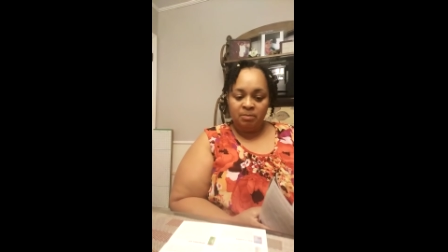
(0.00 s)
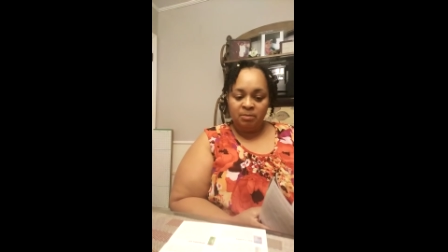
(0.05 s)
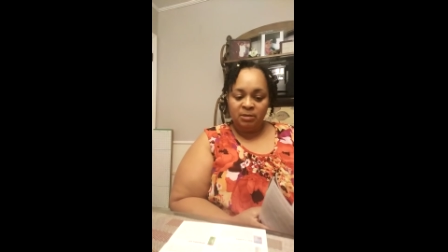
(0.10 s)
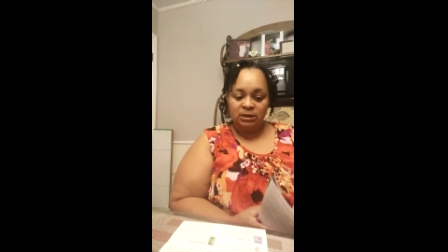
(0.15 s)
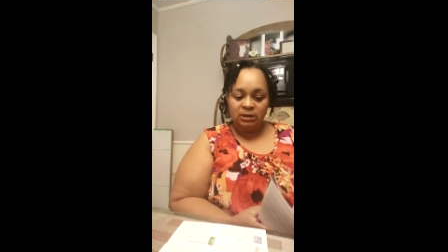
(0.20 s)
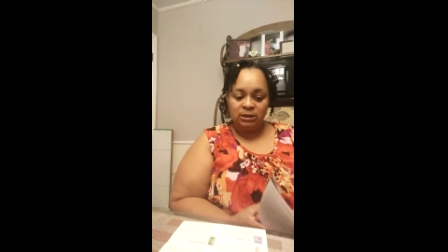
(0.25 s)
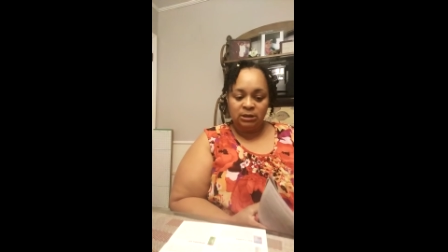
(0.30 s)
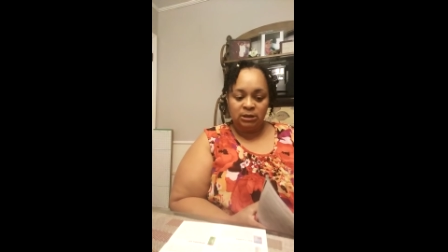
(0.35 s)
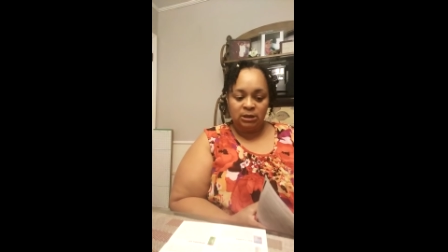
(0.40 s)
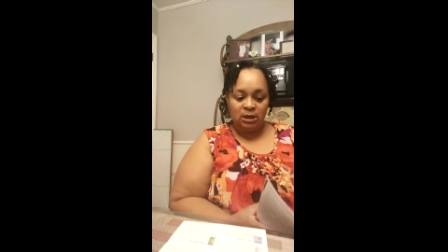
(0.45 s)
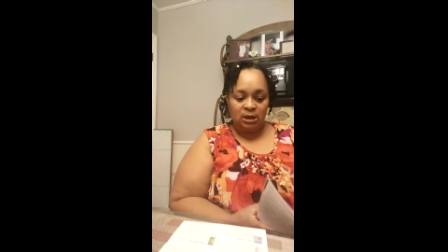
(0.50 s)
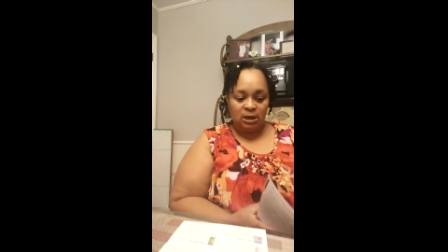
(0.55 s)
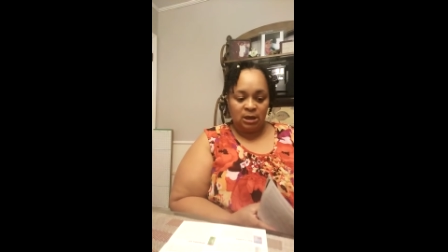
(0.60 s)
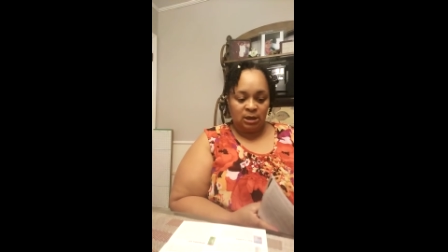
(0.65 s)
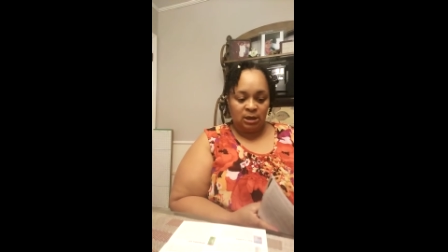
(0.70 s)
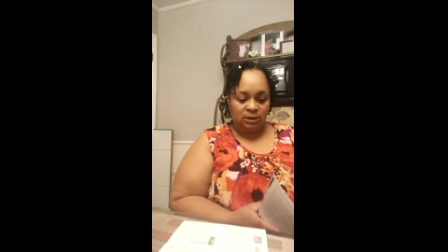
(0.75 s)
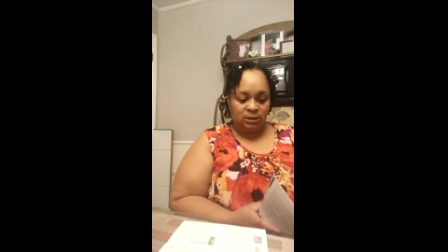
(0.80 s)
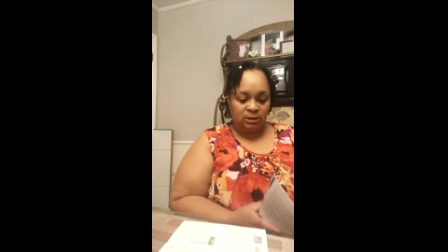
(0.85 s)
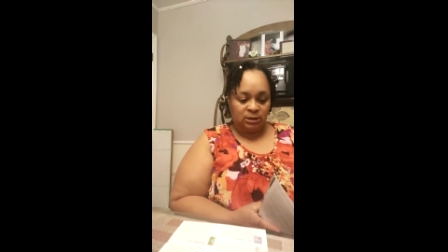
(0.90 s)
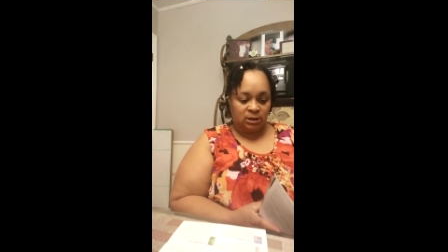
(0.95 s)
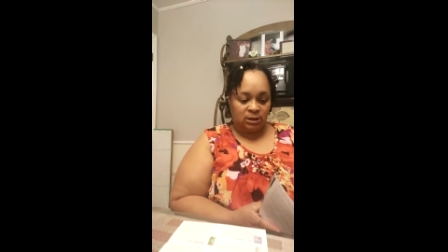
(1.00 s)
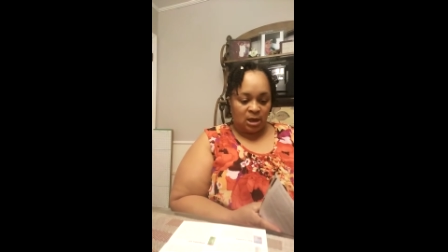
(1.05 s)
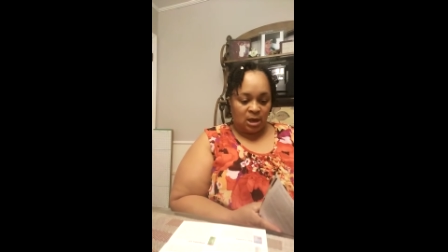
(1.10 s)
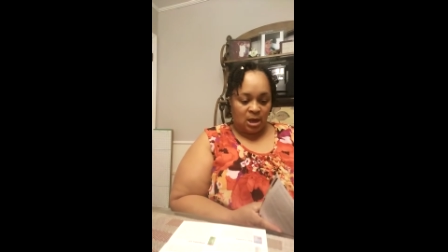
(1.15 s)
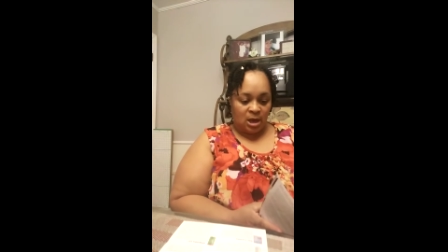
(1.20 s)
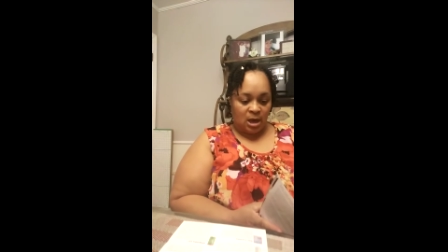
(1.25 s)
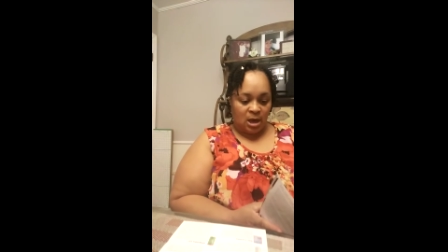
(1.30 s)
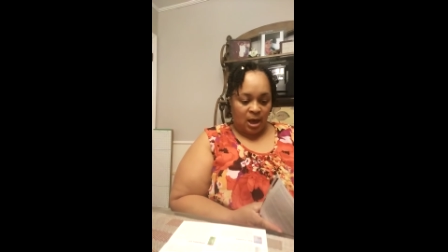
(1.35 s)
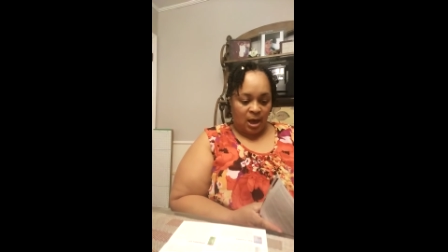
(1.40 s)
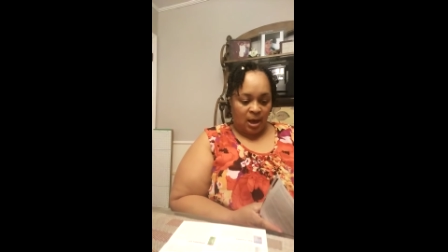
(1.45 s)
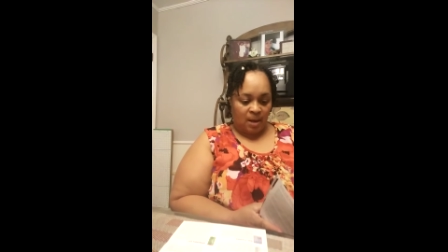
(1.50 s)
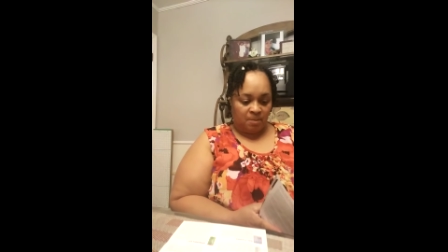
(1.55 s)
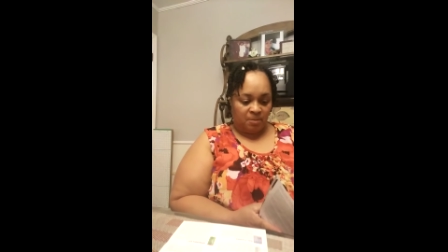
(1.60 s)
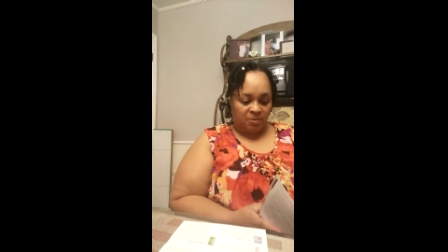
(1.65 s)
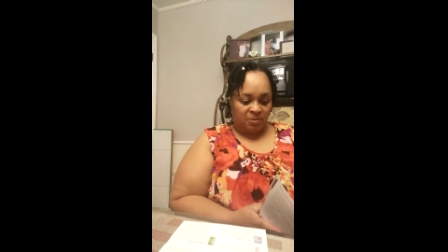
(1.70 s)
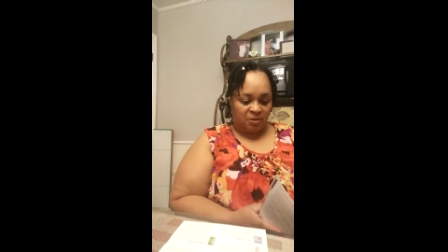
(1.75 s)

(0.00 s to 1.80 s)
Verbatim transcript: me see because I'm